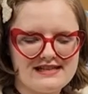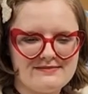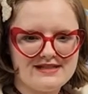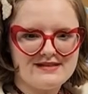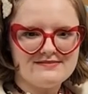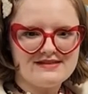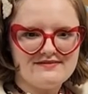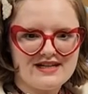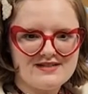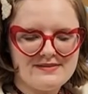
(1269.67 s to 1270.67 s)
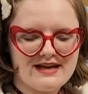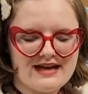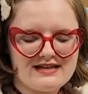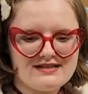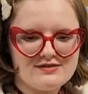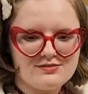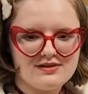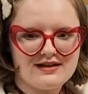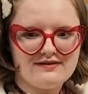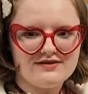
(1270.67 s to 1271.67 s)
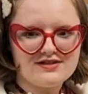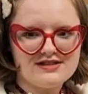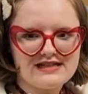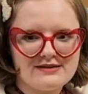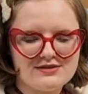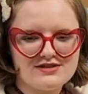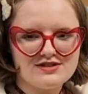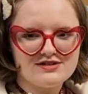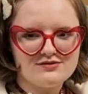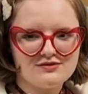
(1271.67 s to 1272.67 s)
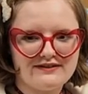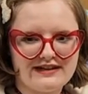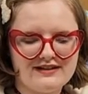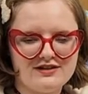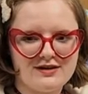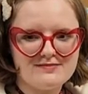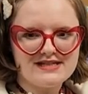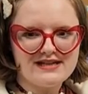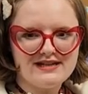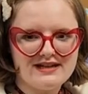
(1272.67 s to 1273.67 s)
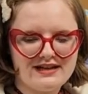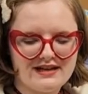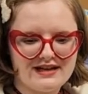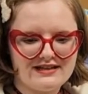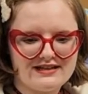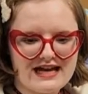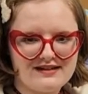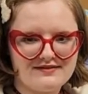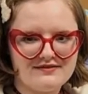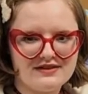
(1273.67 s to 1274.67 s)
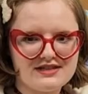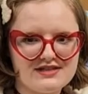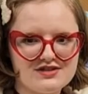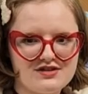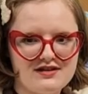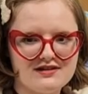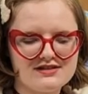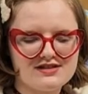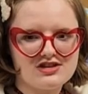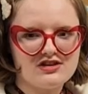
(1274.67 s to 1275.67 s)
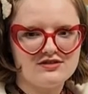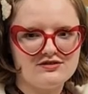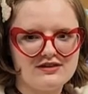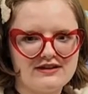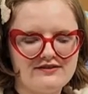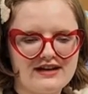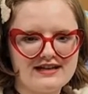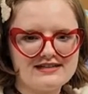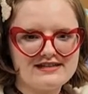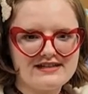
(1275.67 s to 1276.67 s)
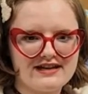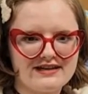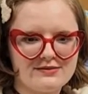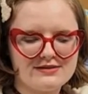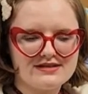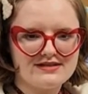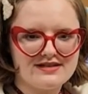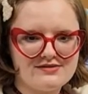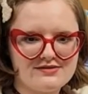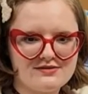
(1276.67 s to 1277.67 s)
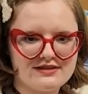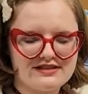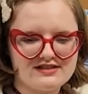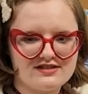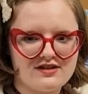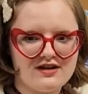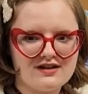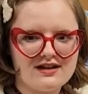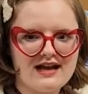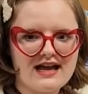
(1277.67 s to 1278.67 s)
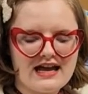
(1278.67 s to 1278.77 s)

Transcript: symptoms of SPS were, at first I was just really clumsy and had a very strong startle reflex, and I was unusually strong.